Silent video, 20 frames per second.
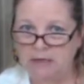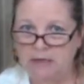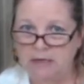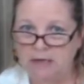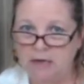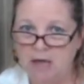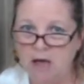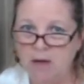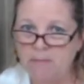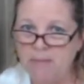
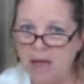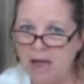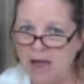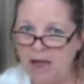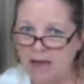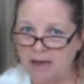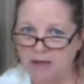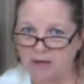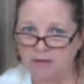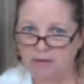Come
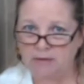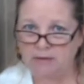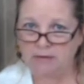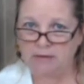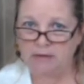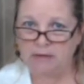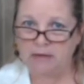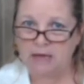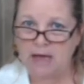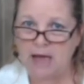back.
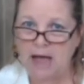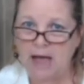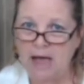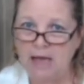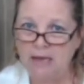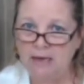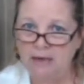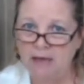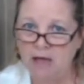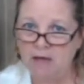I
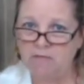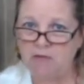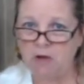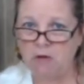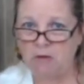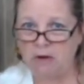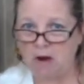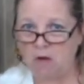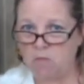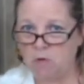love
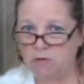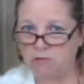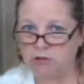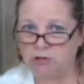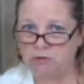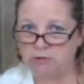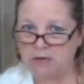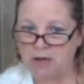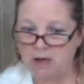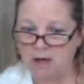you and I want
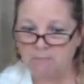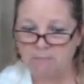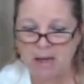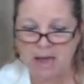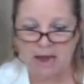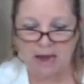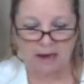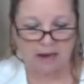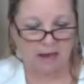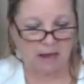you to come
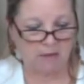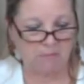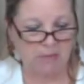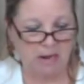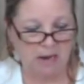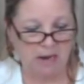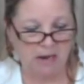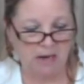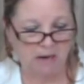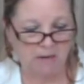back.
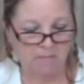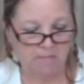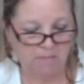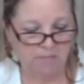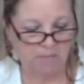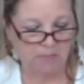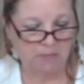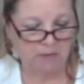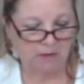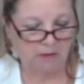Amen.
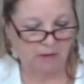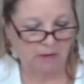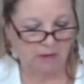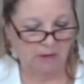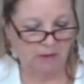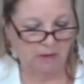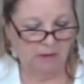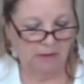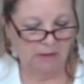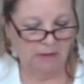
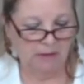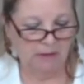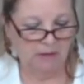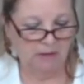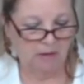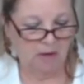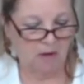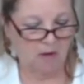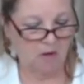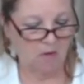
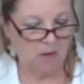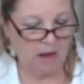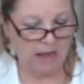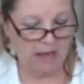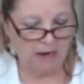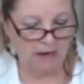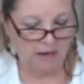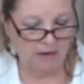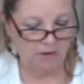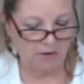Oh,
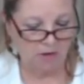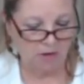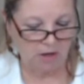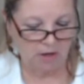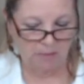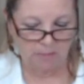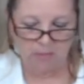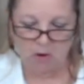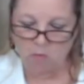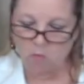hallelujah.
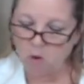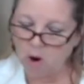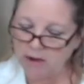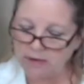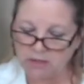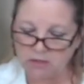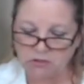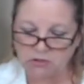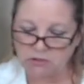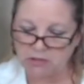But what
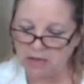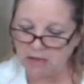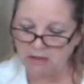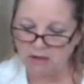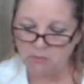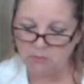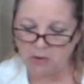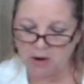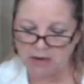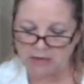a
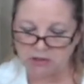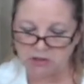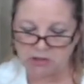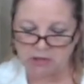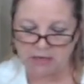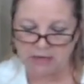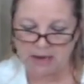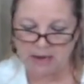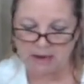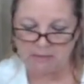
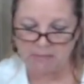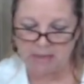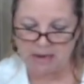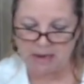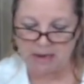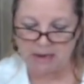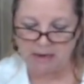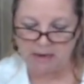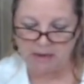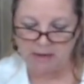celebration.
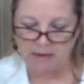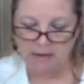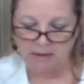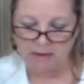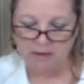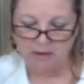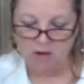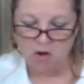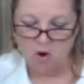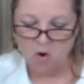Amen.
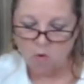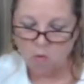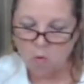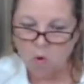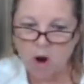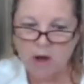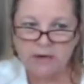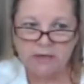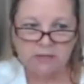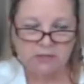
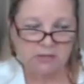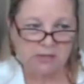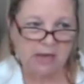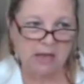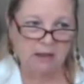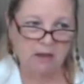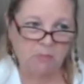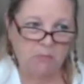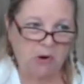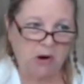What a
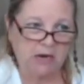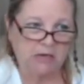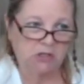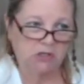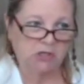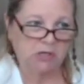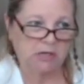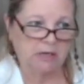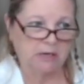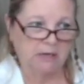
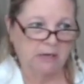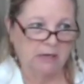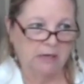celebration.